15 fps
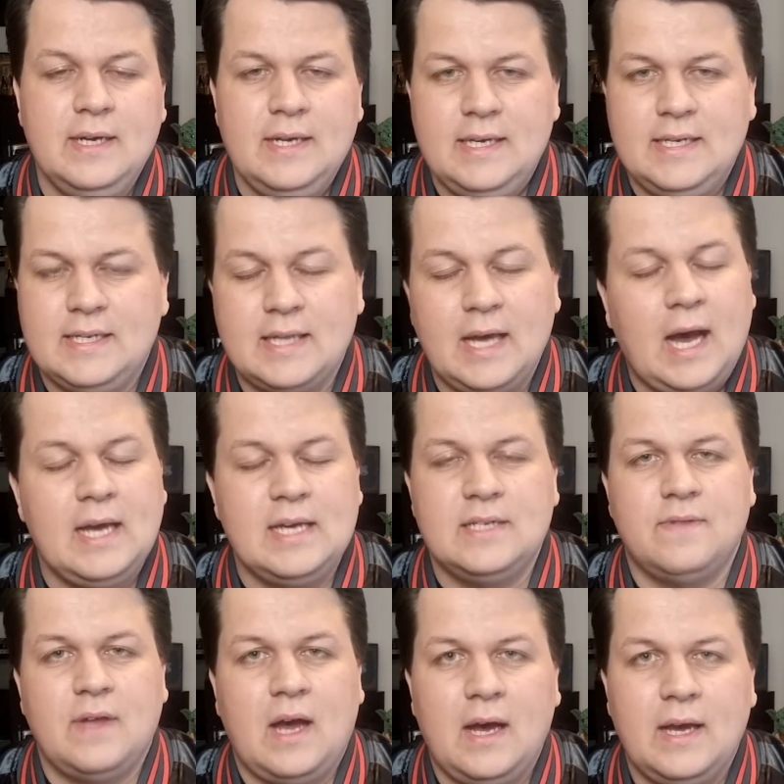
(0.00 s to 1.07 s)
He's at the highest of
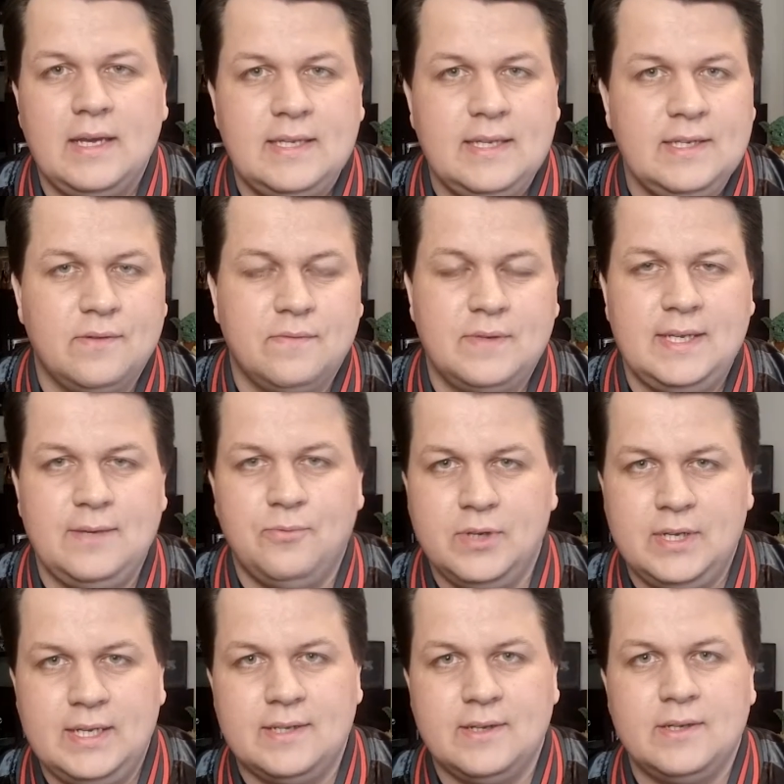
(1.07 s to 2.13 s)
the highs. He's obviously won
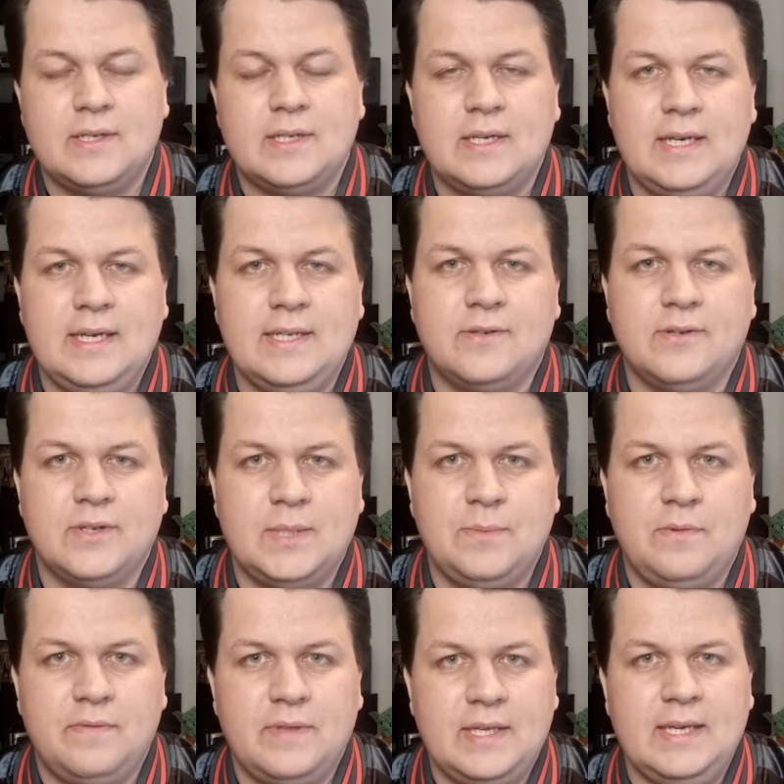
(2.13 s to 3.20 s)
his Oscar. He's got some
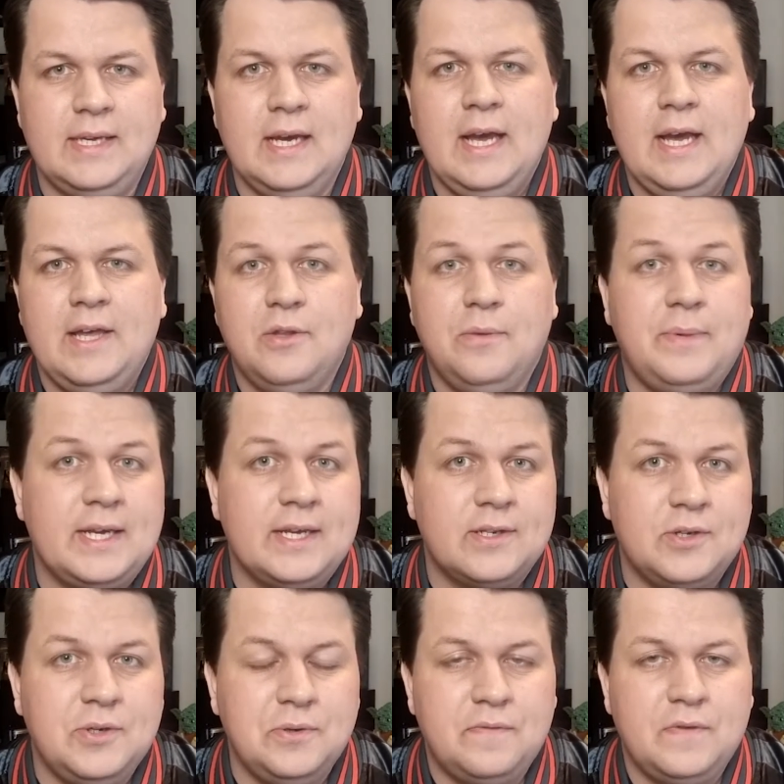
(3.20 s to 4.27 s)
of the biggest
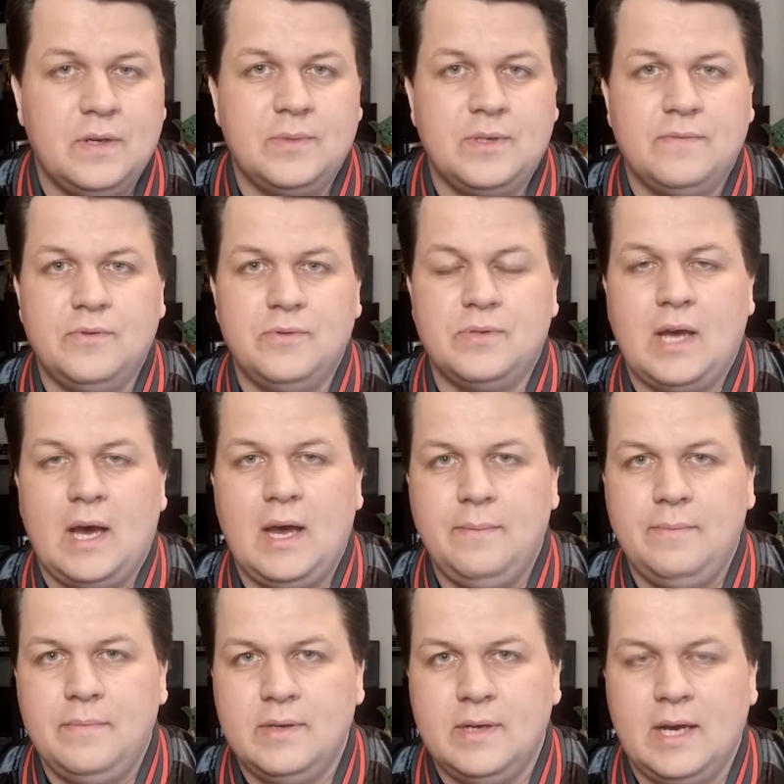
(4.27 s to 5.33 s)
cult films of all
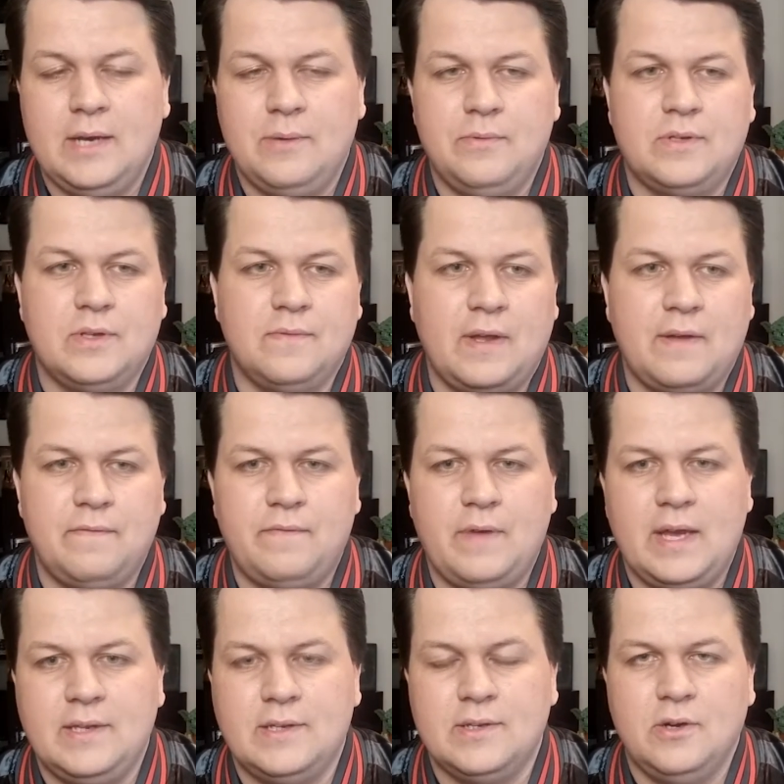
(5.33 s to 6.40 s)
time, with stuff like
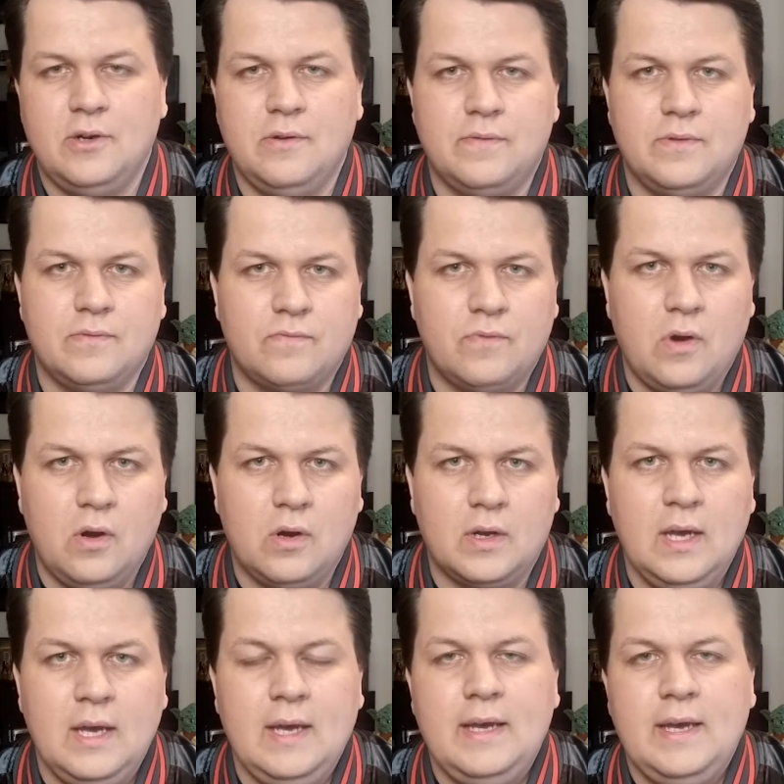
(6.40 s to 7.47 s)
Face Off, The Rock.
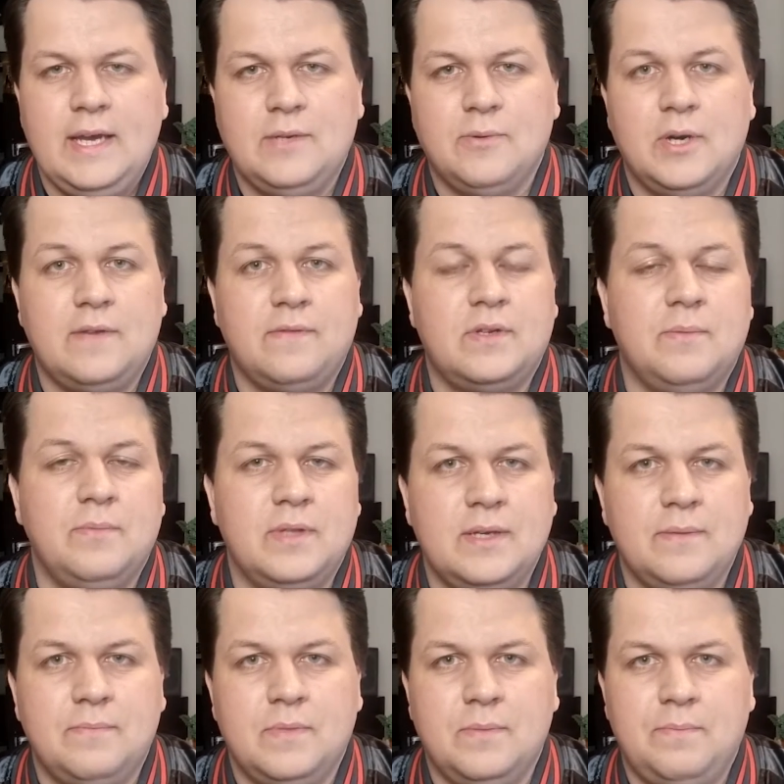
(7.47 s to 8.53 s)
He's worked with some of the
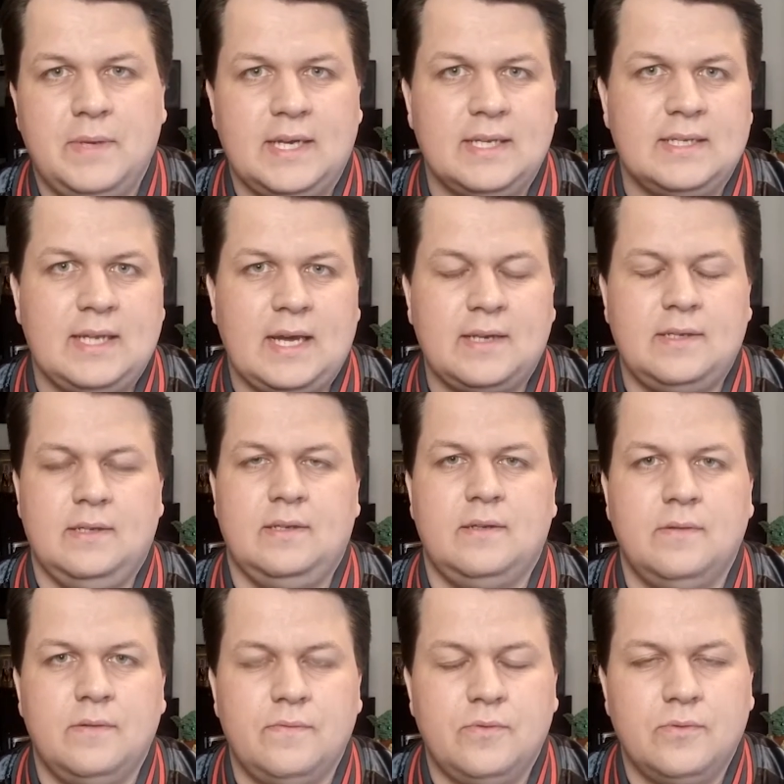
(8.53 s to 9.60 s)
biggest actors
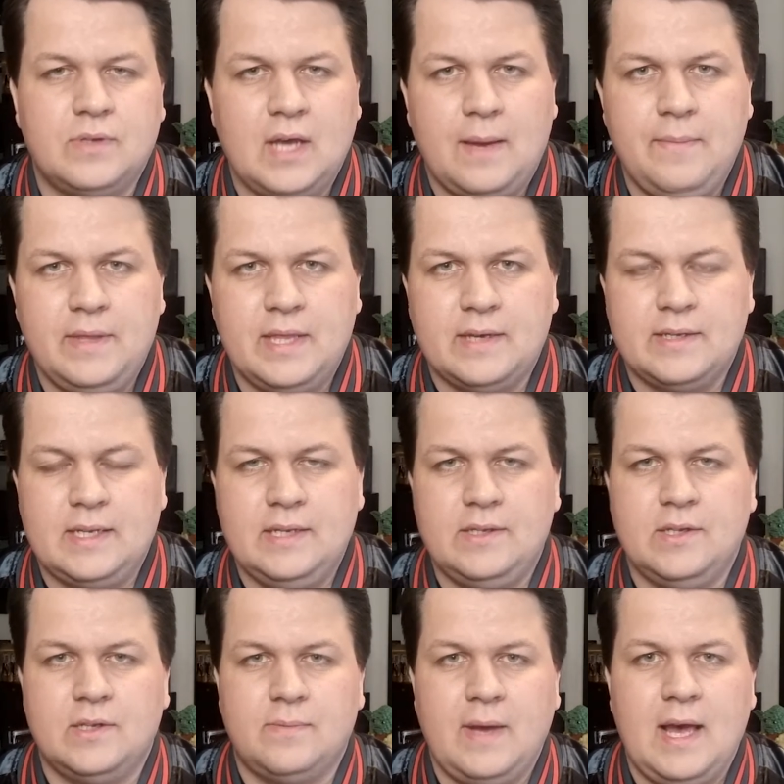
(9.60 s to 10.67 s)
of all time in that sense
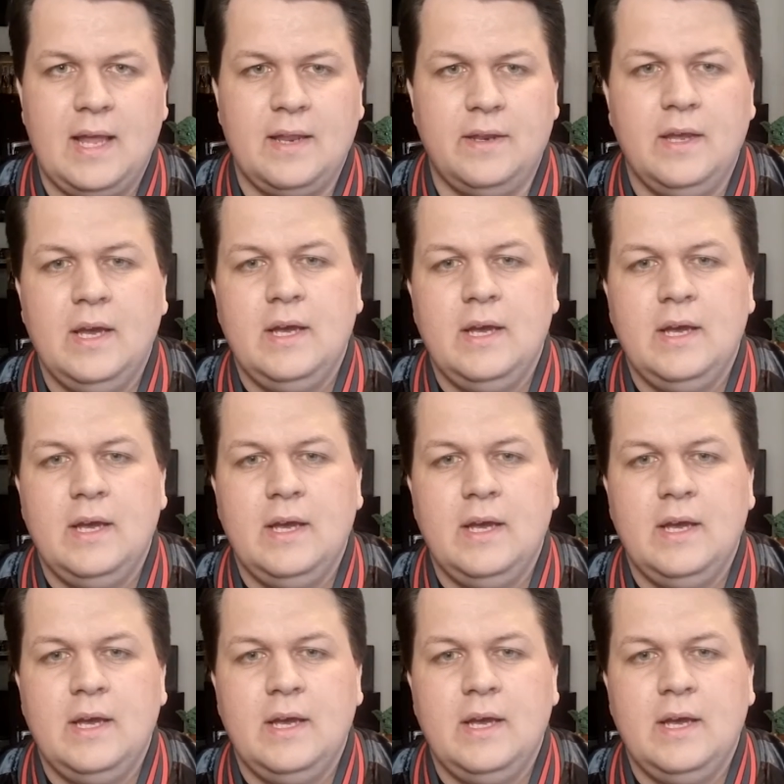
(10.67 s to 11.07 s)
as well, and